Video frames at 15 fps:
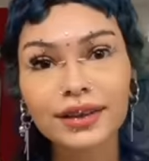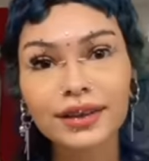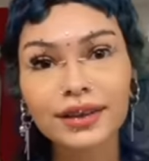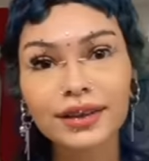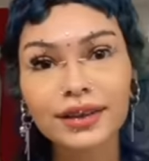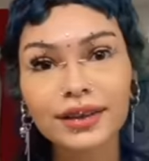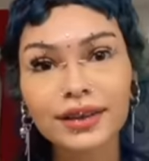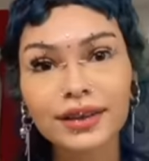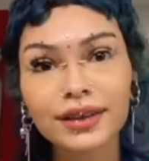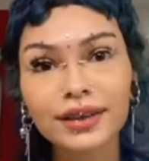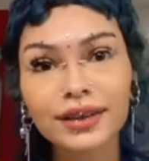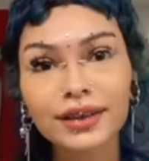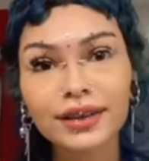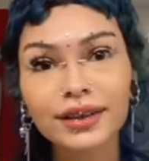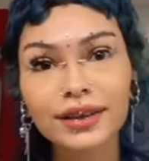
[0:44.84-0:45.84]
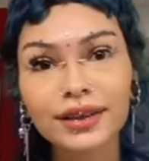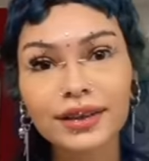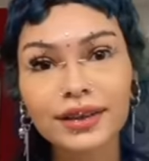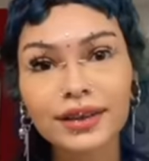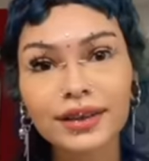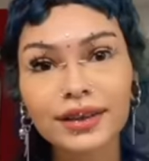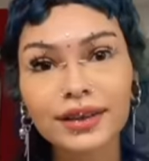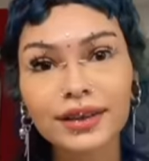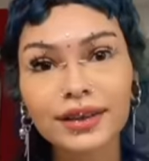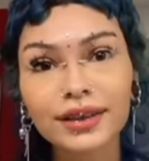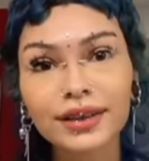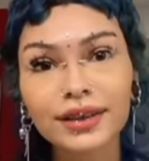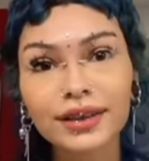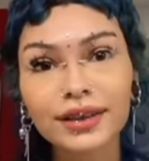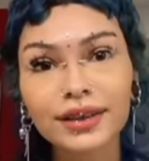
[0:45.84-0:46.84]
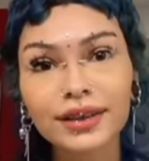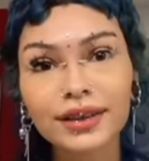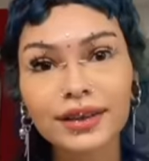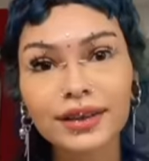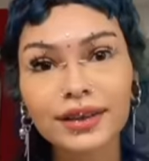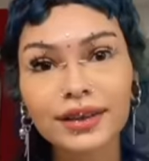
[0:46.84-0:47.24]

This person isn't speaking.